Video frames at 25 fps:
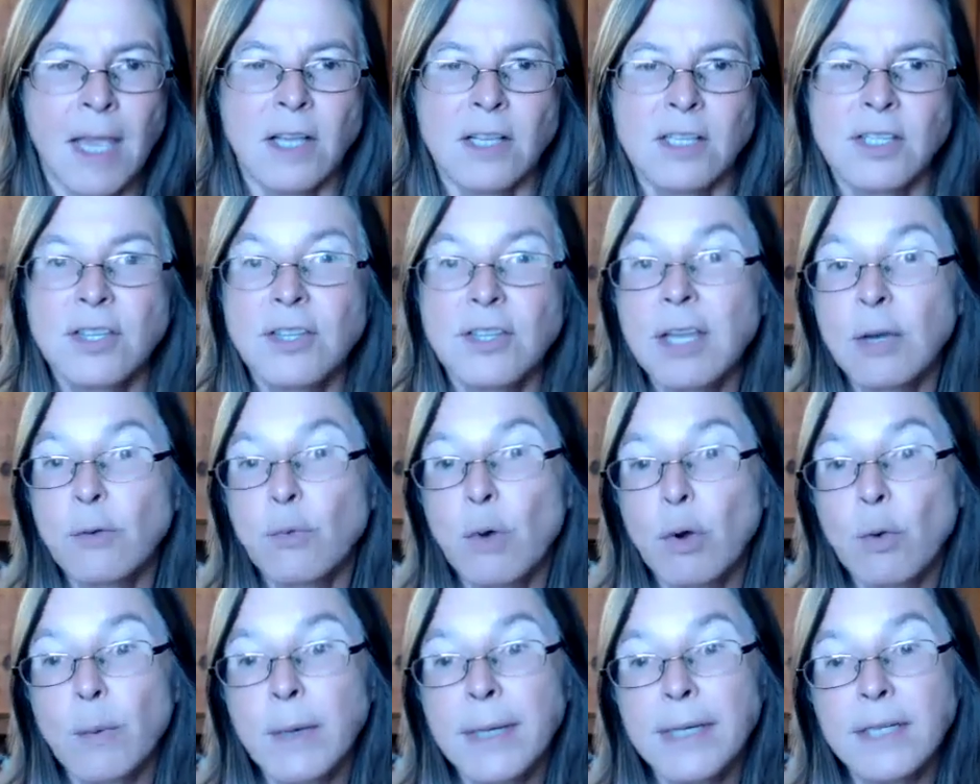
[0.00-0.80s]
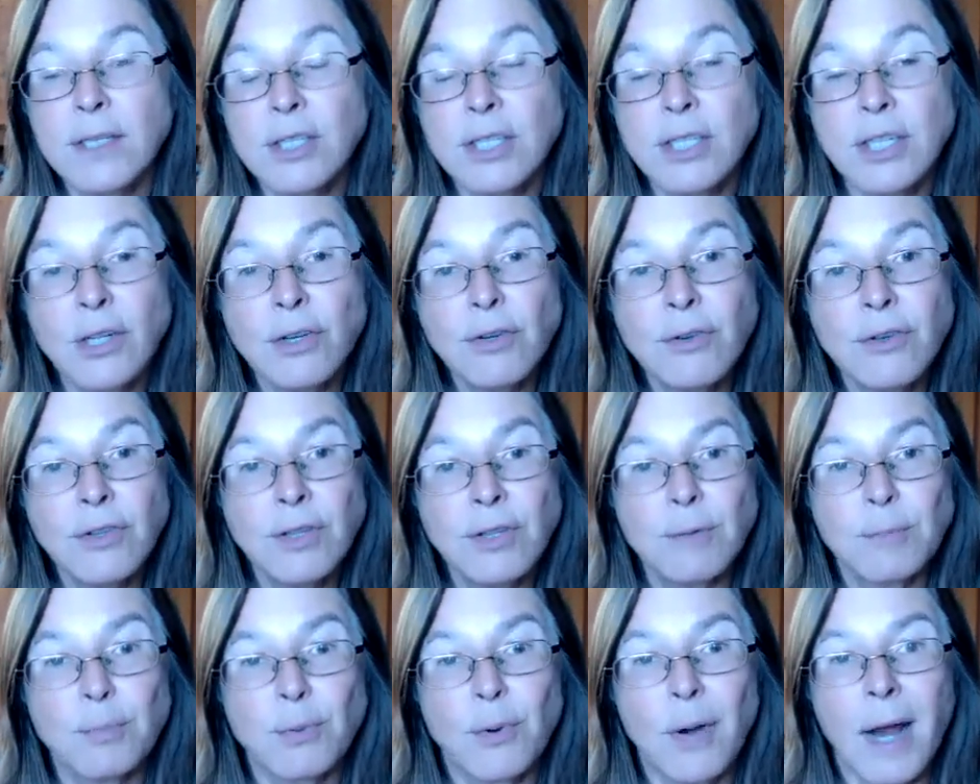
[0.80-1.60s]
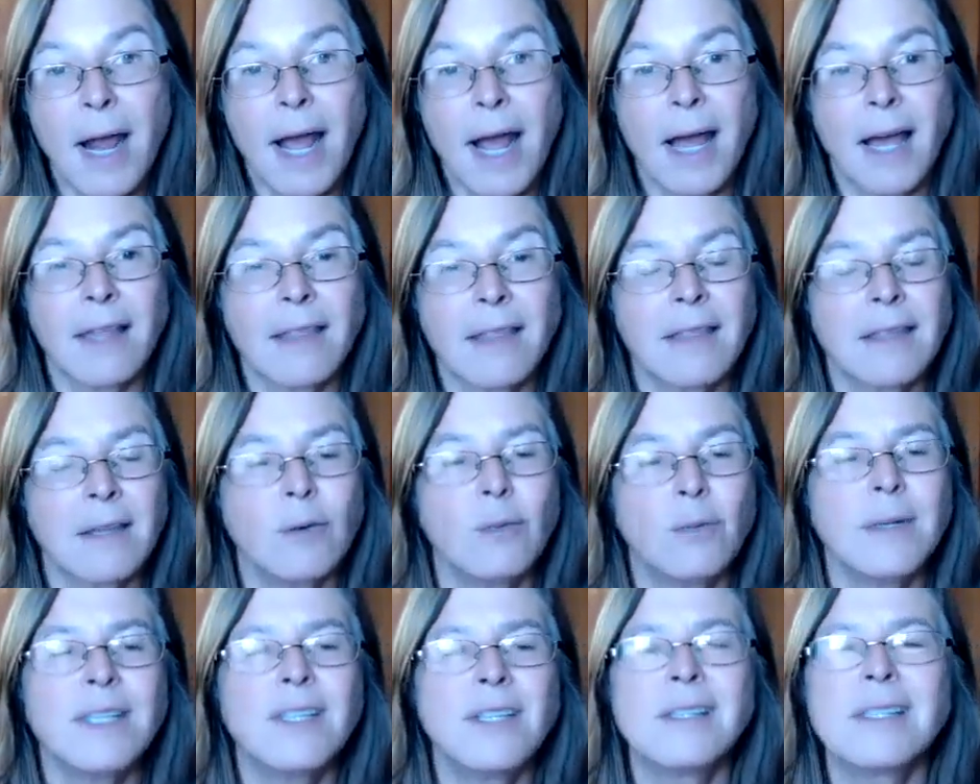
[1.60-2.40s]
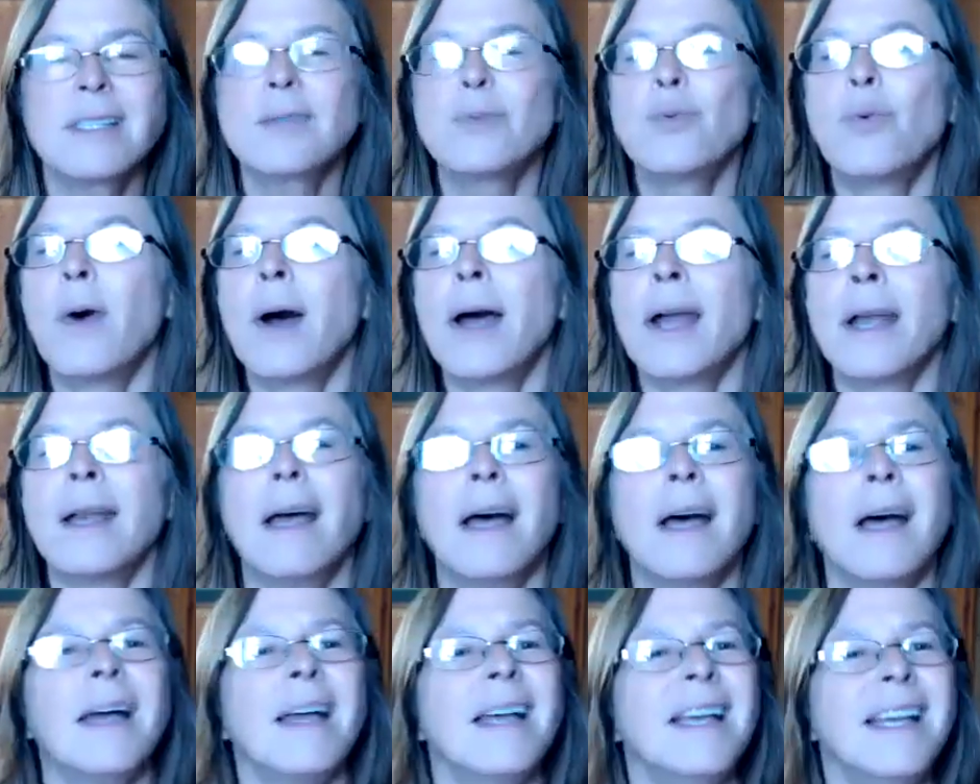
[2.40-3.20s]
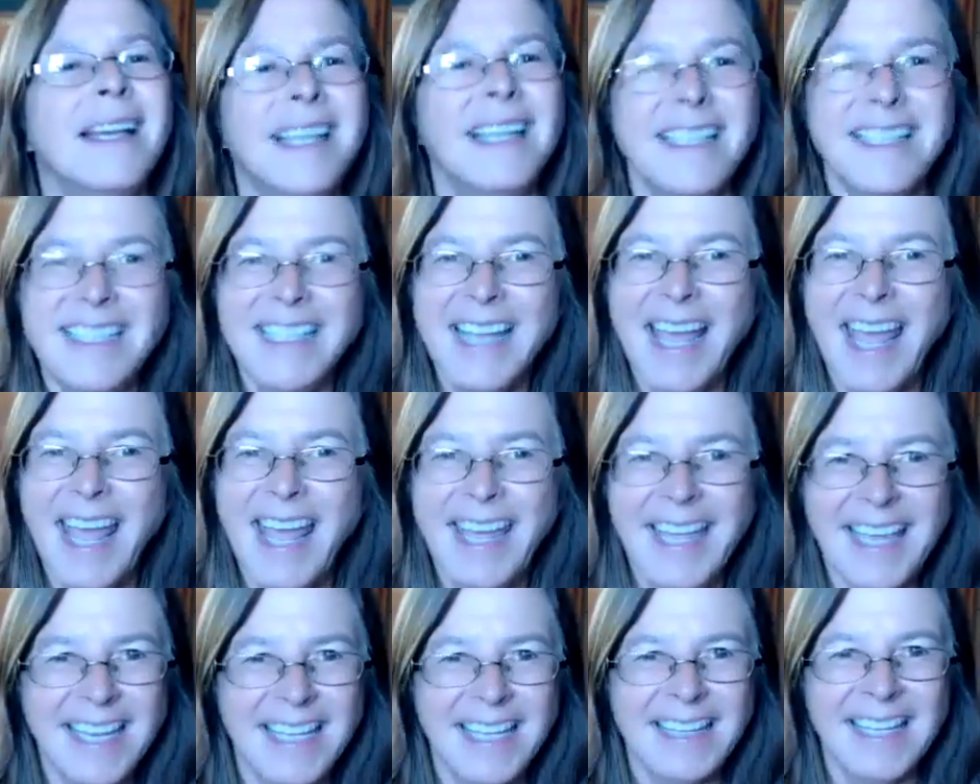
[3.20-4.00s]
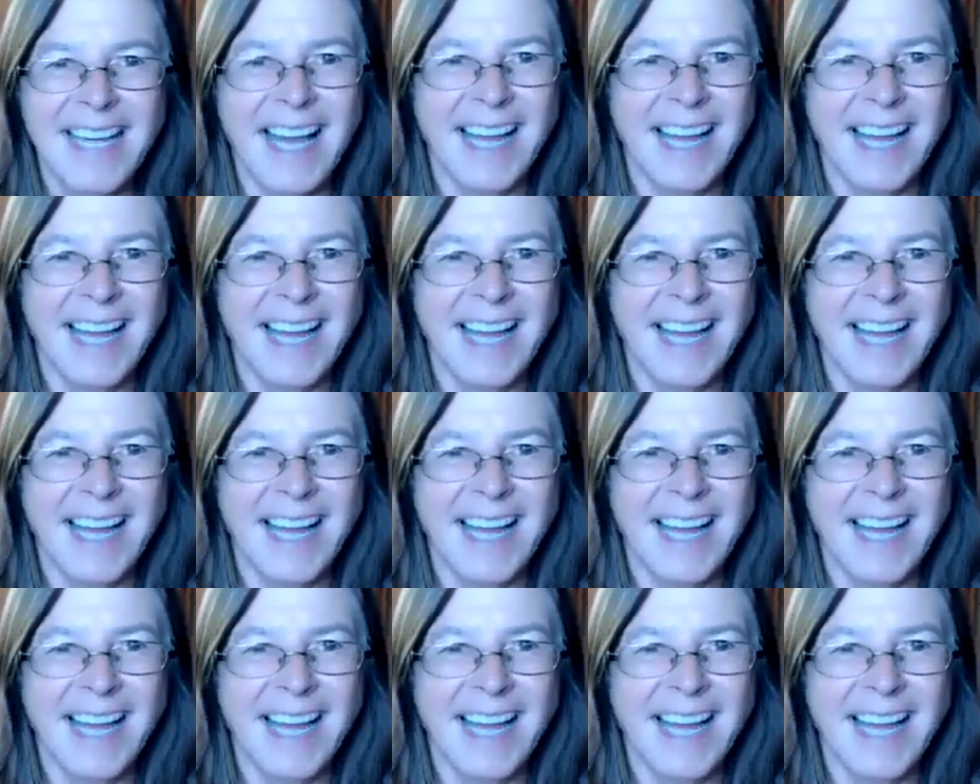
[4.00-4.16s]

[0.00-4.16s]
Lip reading: So that when we do the breath, we just want to take in